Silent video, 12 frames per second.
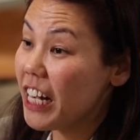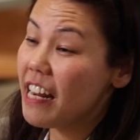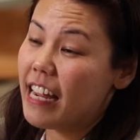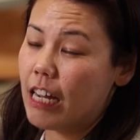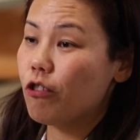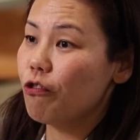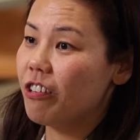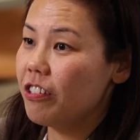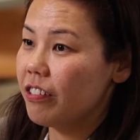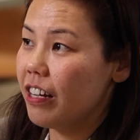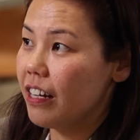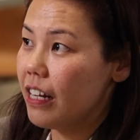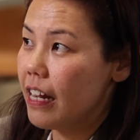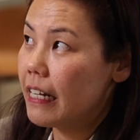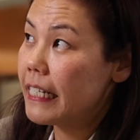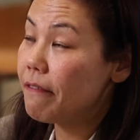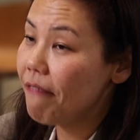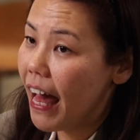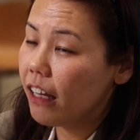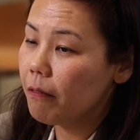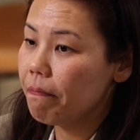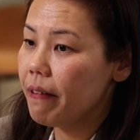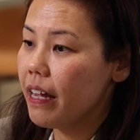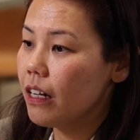really interested in
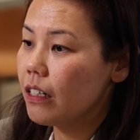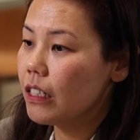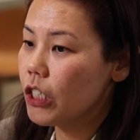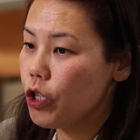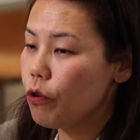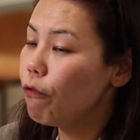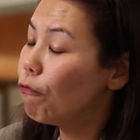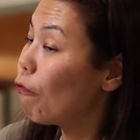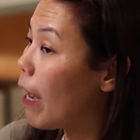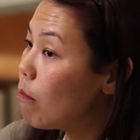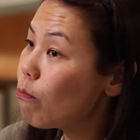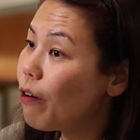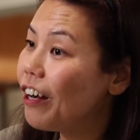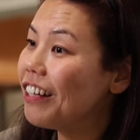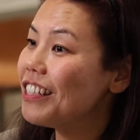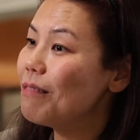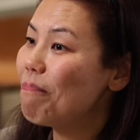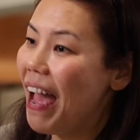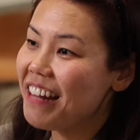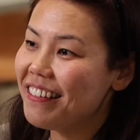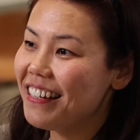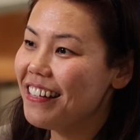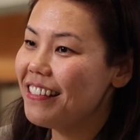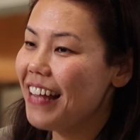developing new frameworks,
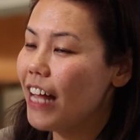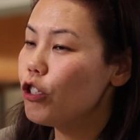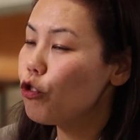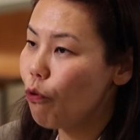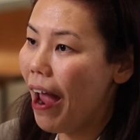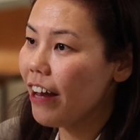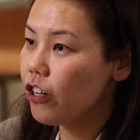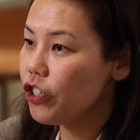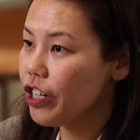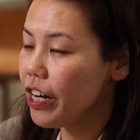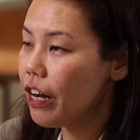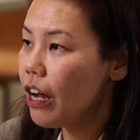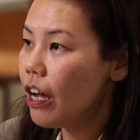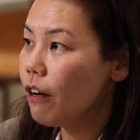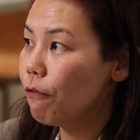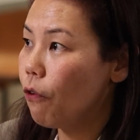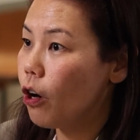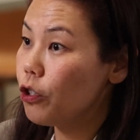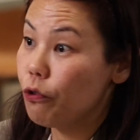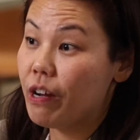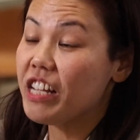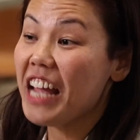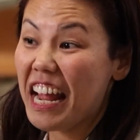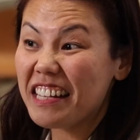methods, and strategy for
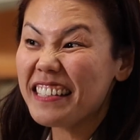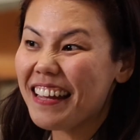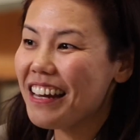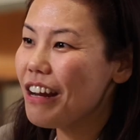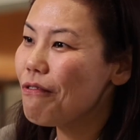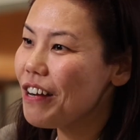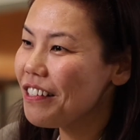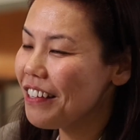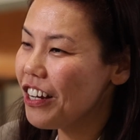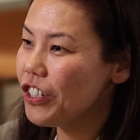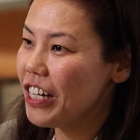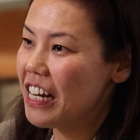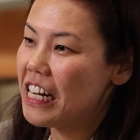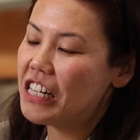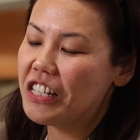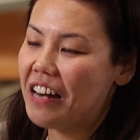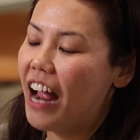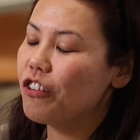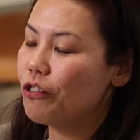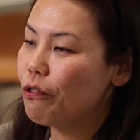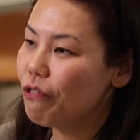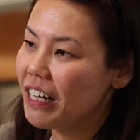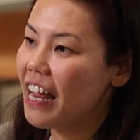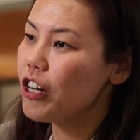doing case study research in
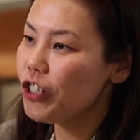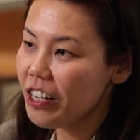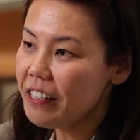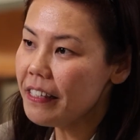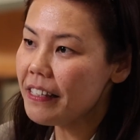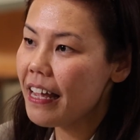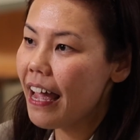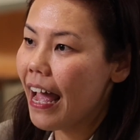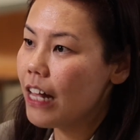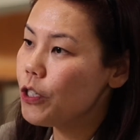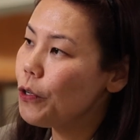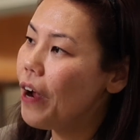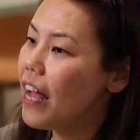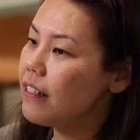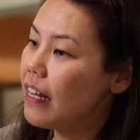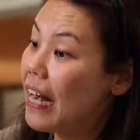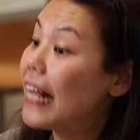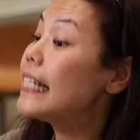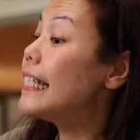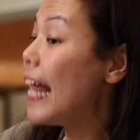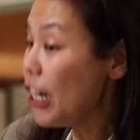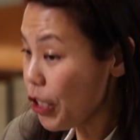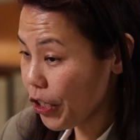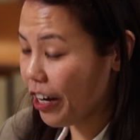international relations. And so as an
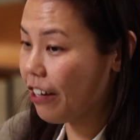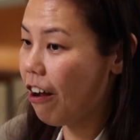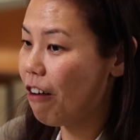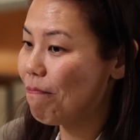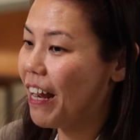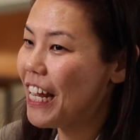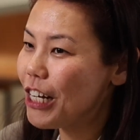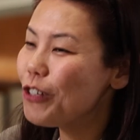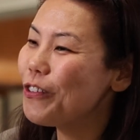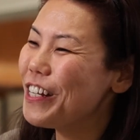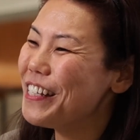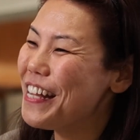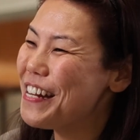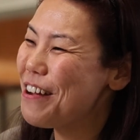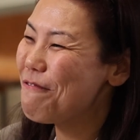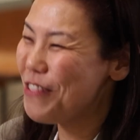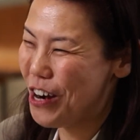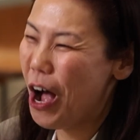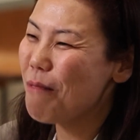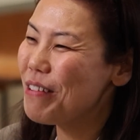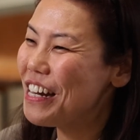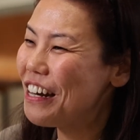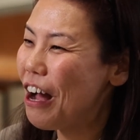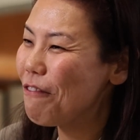extension of my interest in the
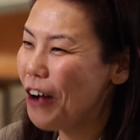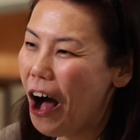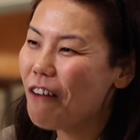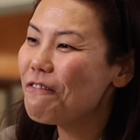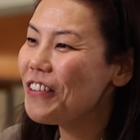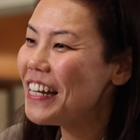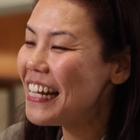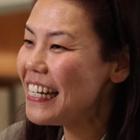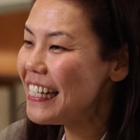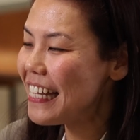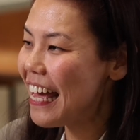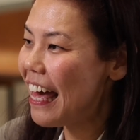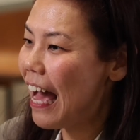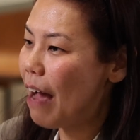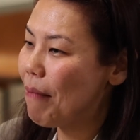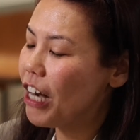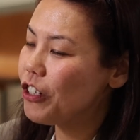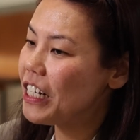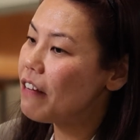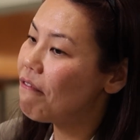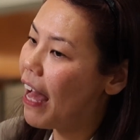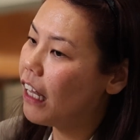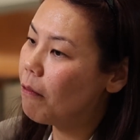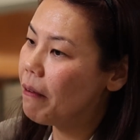phenomenon of confidence, I'm actually
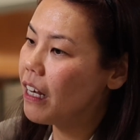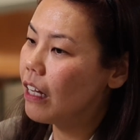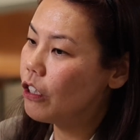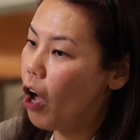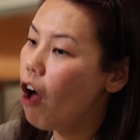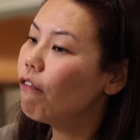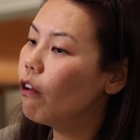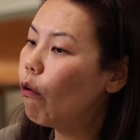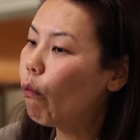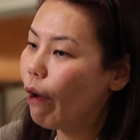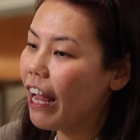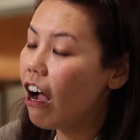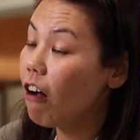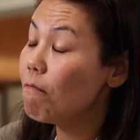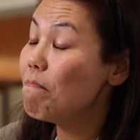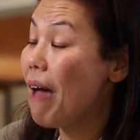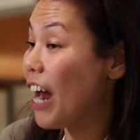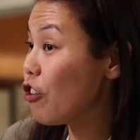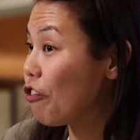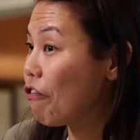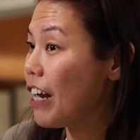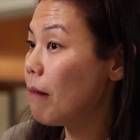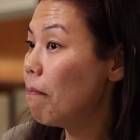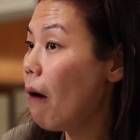developing a novel way of
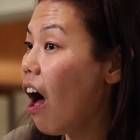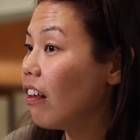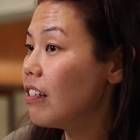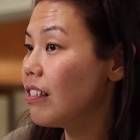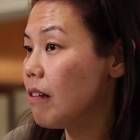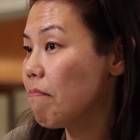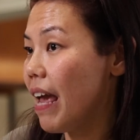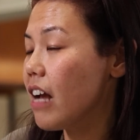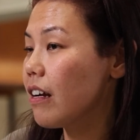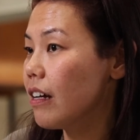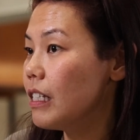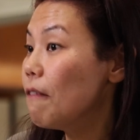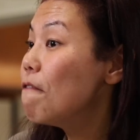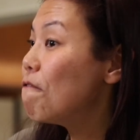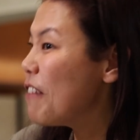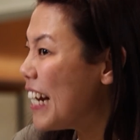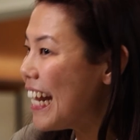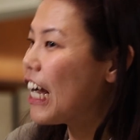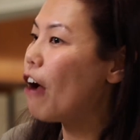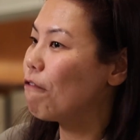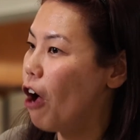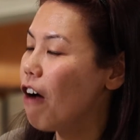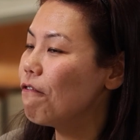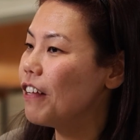measuring policymakers' feeling
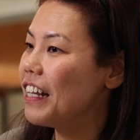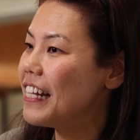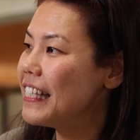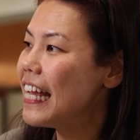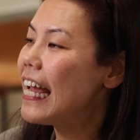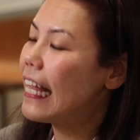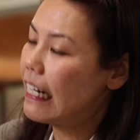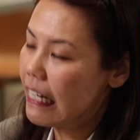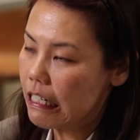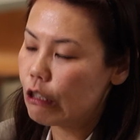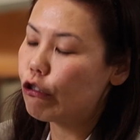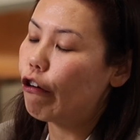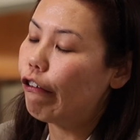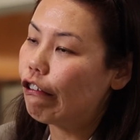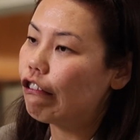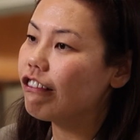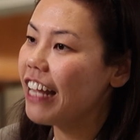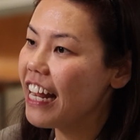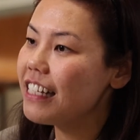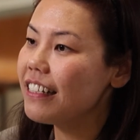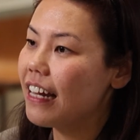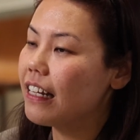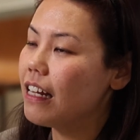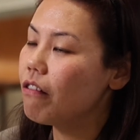of confidence in historical case
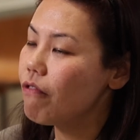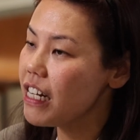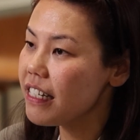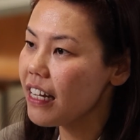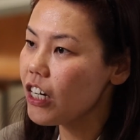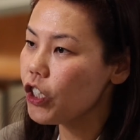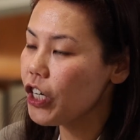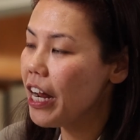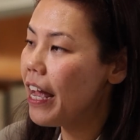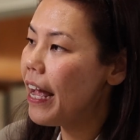study research,